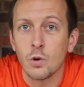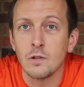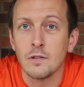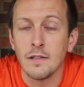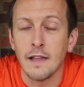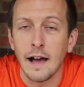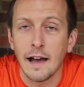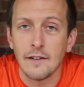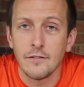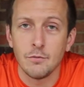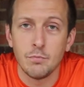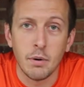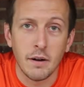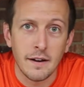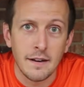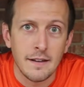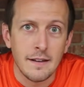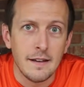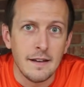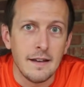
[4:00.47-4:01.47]
life,
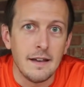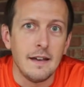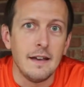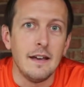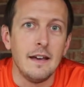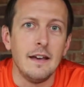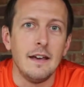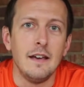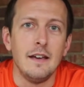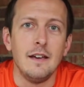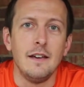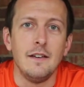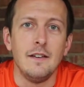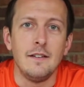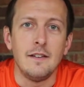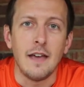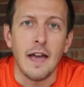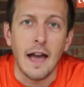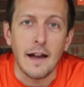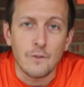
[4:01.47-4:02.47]
but
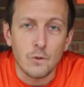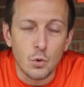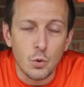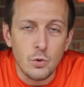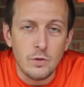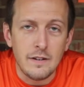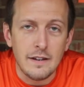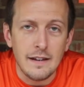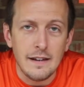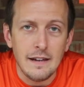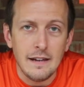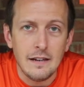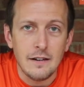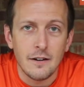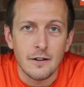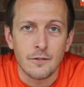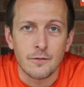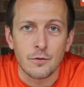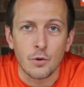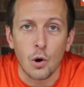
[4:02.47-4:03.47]
have a
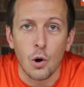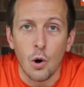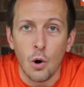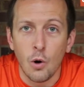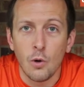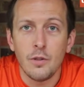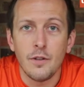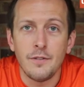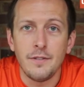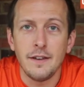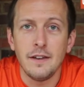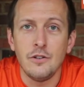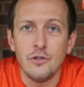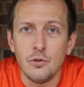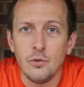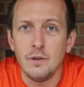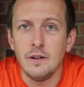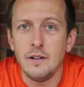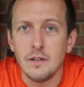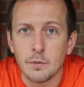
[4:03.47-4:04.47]
routine for all the things
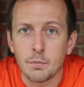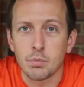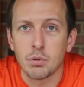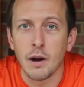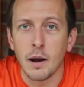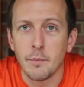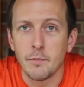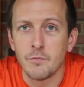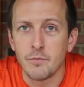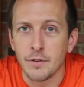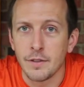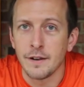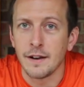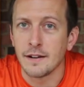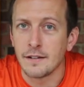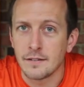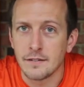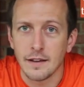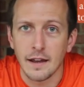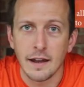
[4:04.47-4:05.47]
you need to prep for the
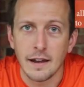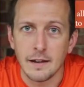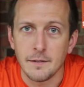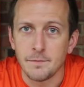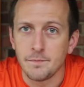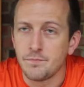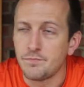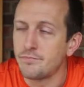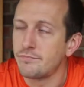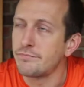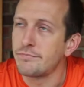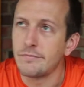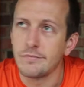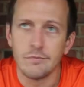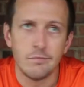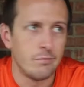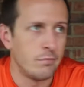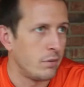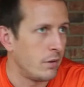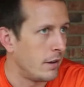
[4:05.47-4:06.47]
next day.
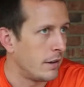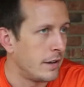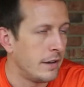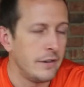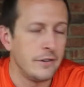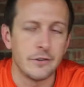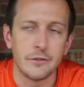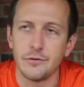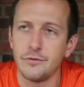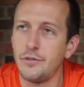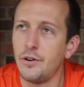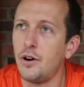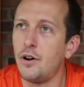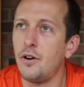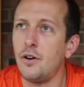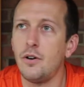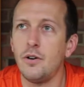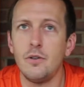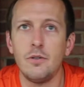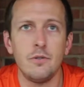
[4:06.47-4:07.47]
Plug in your
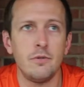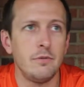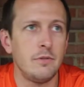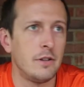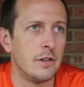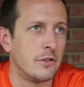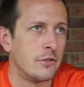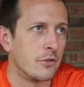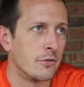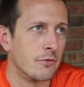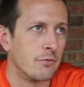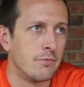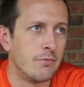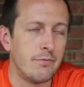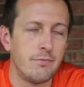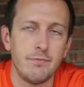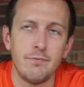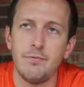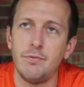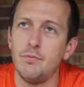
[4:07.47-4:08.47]
phone, get your
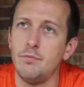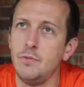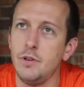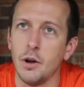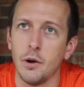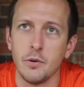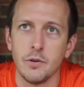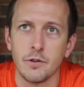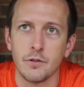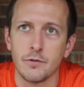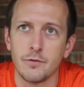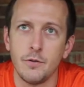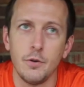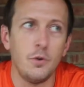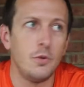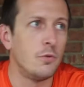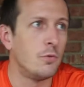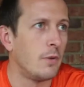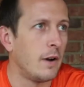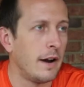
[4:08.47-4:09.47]

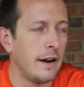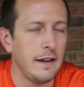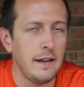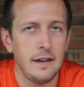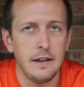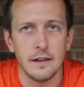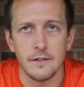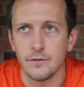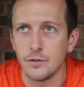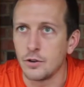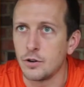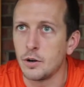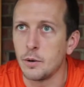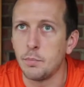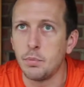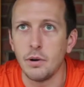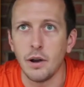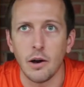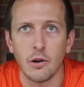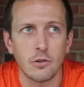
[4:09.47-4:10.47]
food ready, if you're going
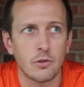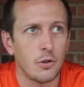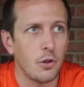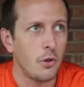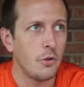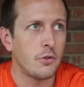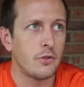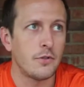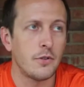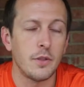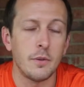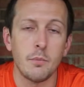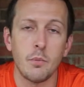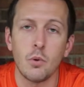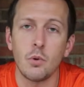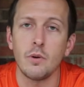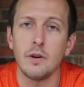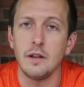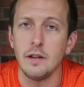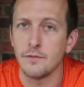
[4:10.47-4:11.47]
to put out clothes for the
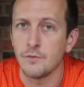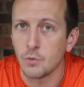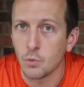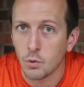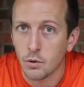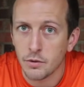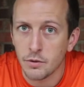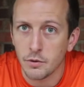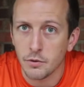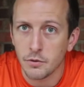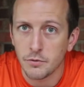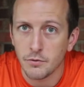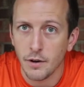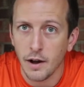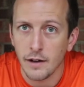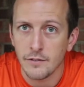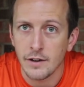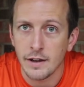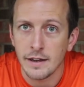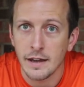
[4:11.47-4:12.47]
morning, if you're one of those
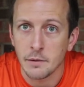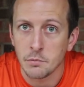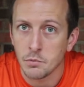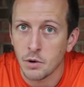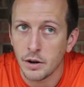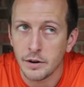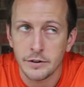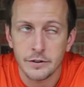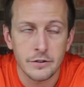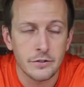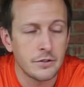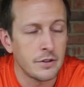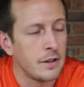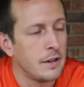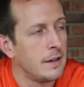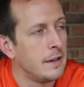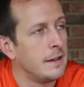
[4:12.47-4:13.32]
5 a.m. runners.